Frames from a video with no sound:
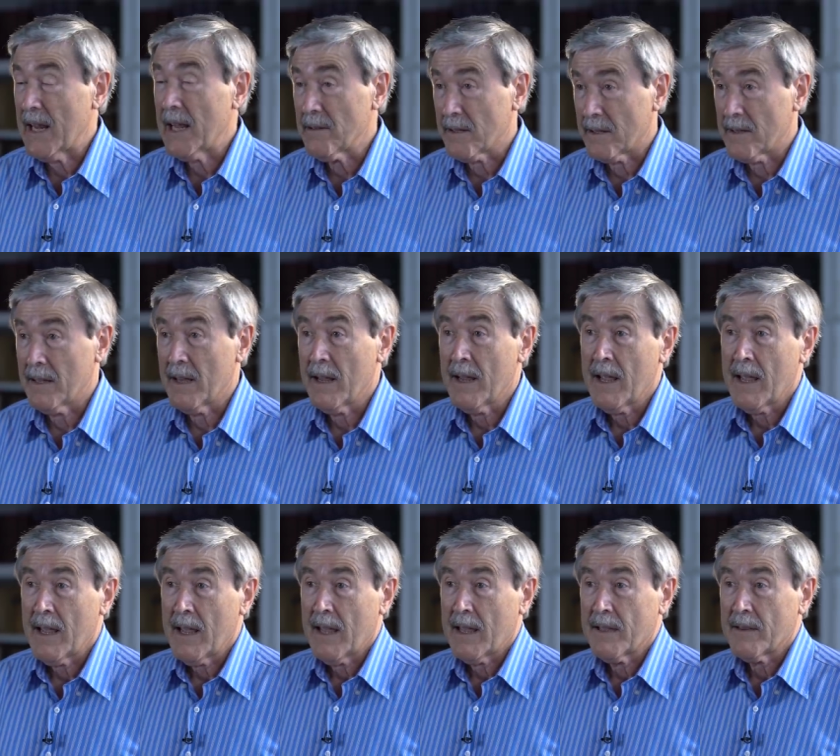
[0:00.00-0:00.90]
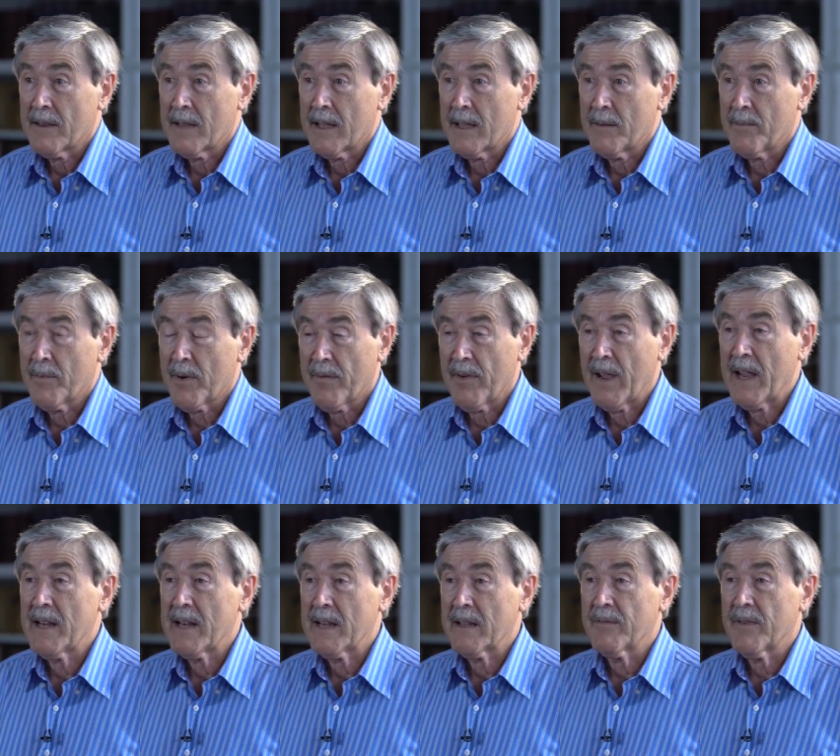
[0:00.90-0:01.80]
in London, the
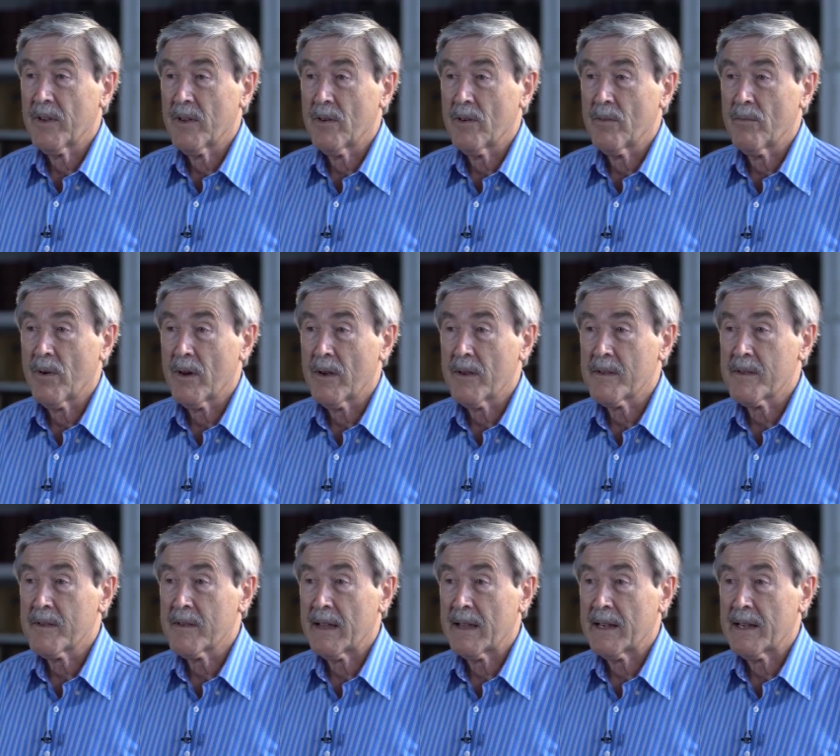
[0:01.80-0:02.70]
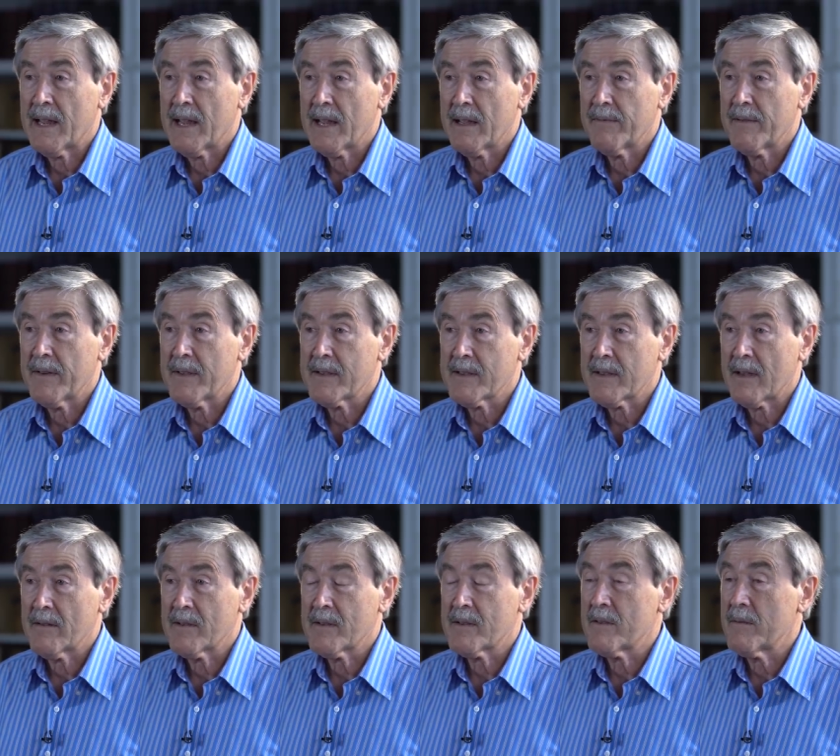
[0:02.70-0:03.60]
prevailing view was that life is
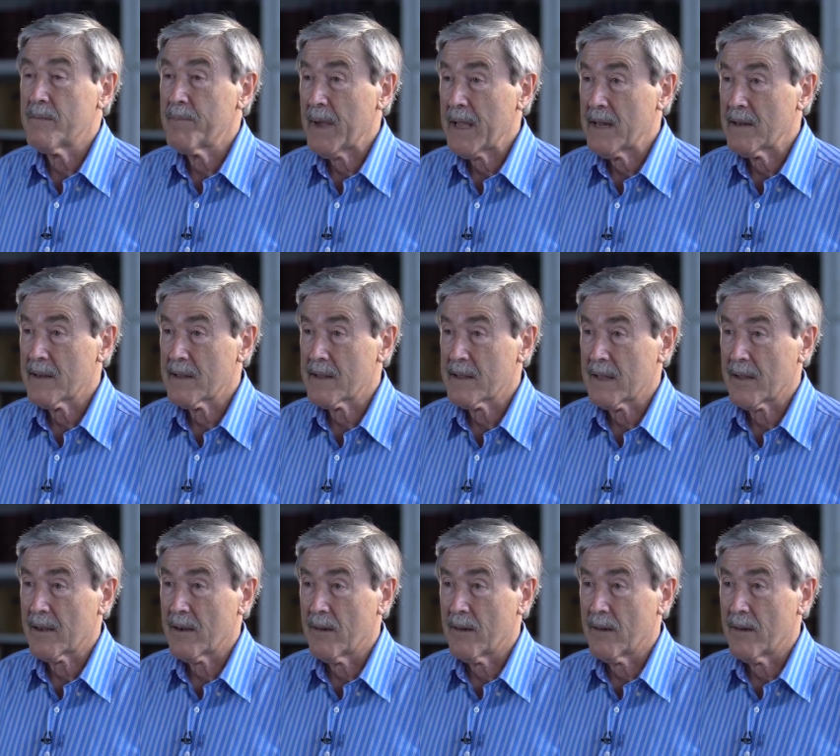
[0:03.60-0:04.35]
so stupendously